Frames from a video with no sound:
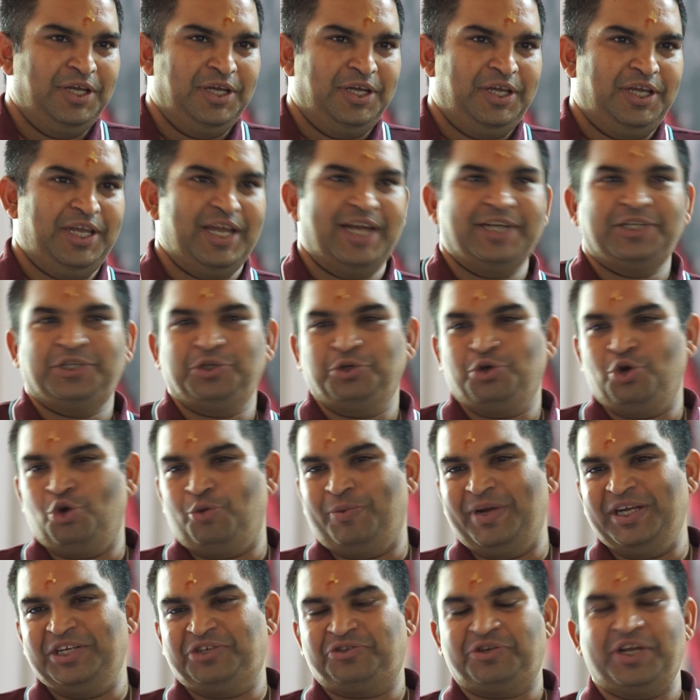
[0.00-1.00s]
He had to go
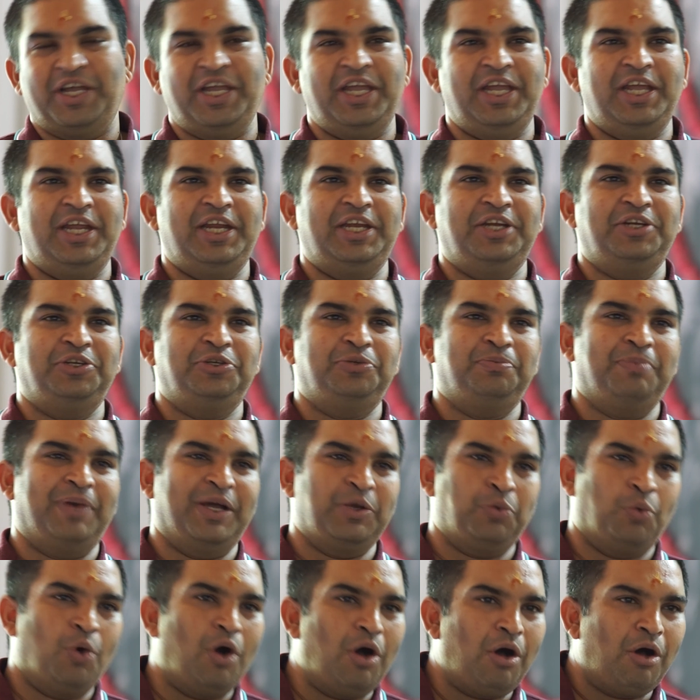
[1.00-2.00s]
by train,
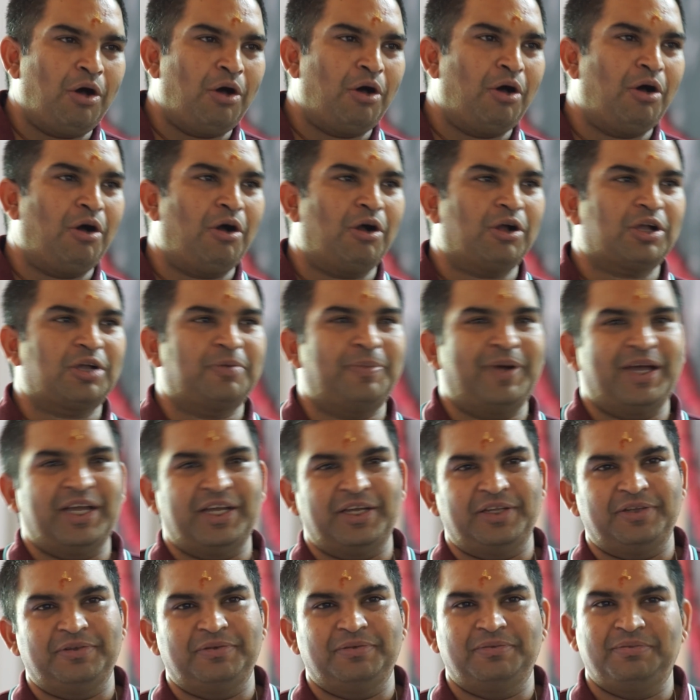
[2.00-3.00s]
by walk,
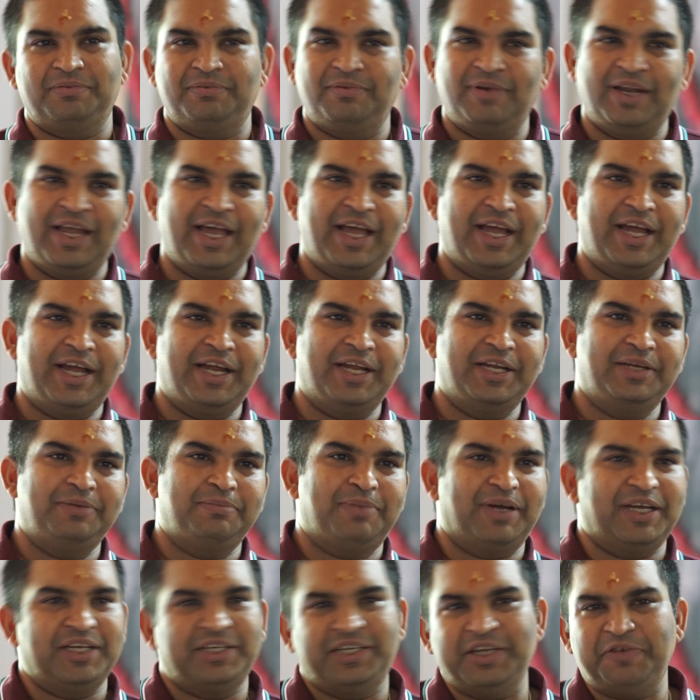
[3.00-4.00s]
by land,
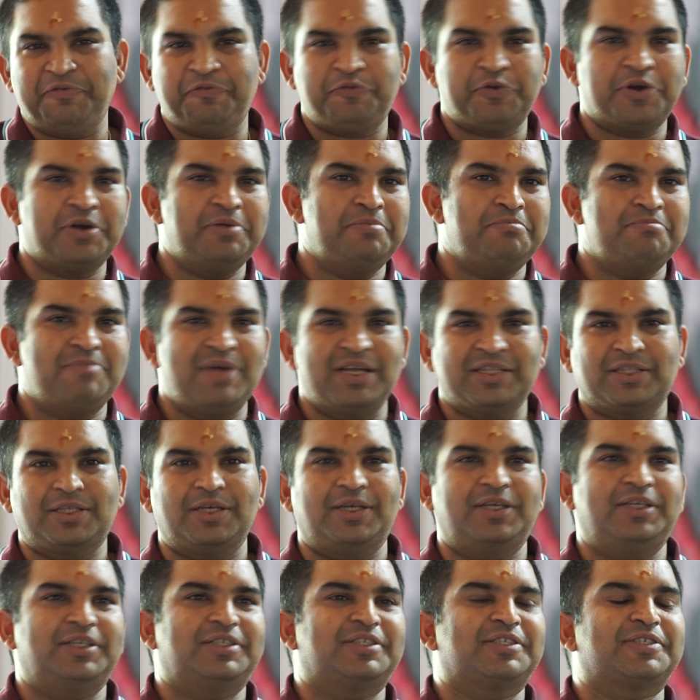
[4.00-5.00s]
by different
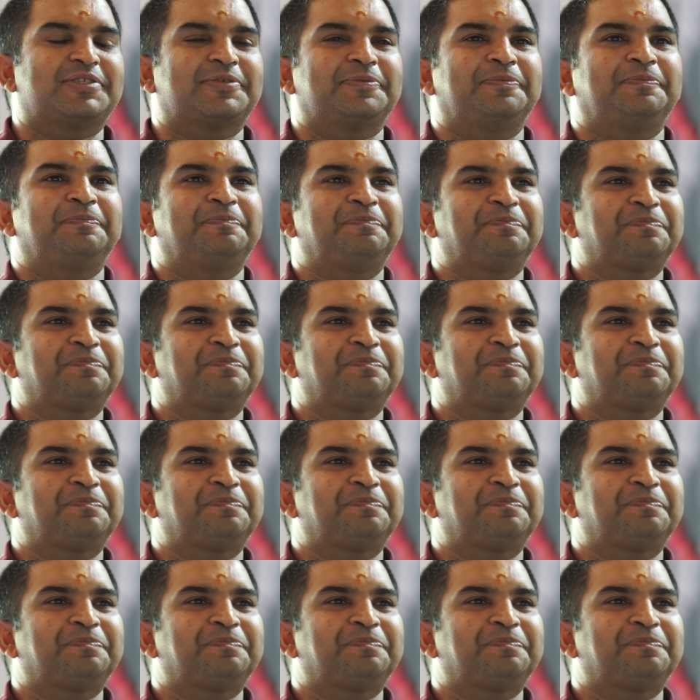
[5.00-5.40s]
methods.